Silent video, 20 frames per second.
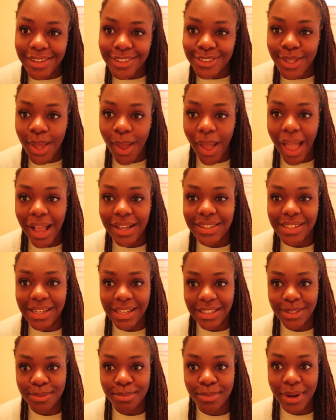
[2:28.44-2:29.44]
So I
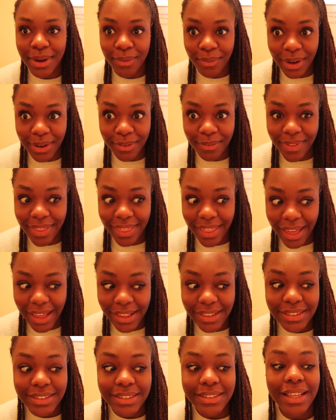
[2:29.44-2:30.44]
actually need to pre-read for
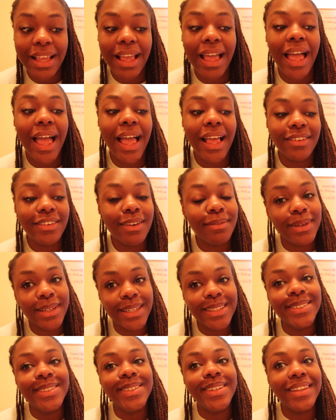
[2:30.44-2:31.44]
that, so I'm
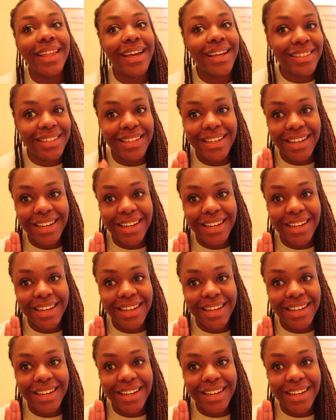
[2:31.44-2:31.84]
gonna do that